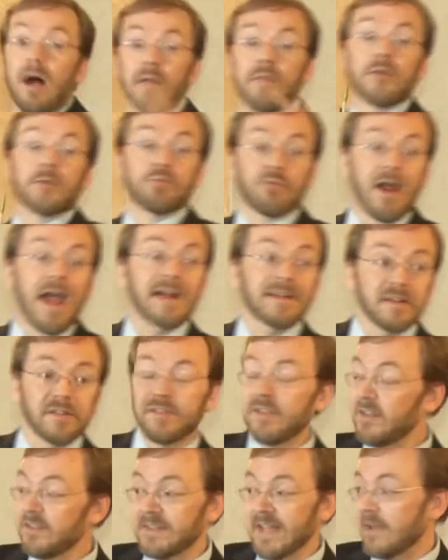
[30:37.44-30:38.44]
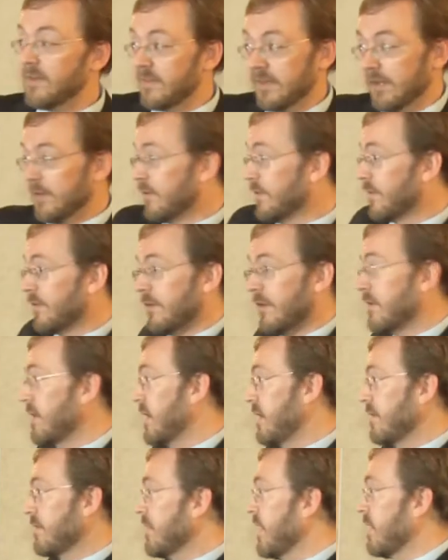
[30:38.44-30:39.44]
other practicing dentists.
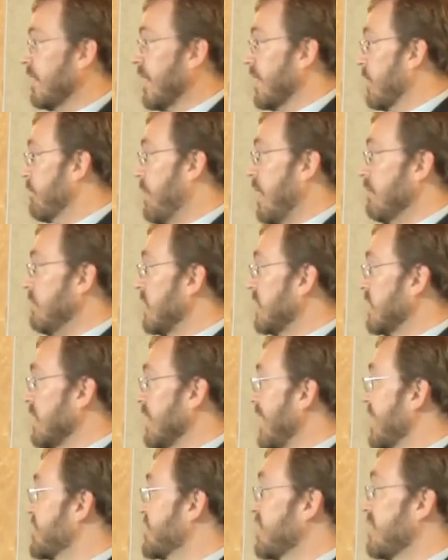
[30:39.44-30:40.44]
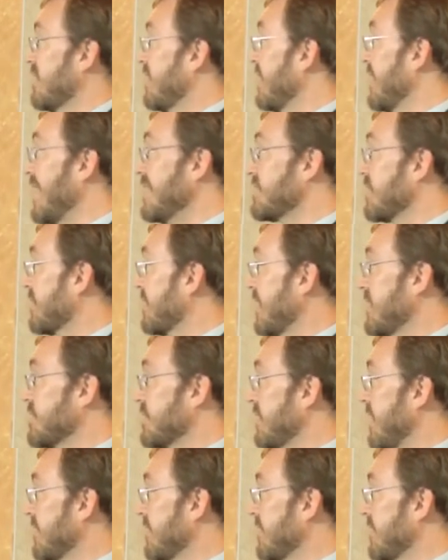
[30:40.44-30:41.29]
It's not like a public election. The legislature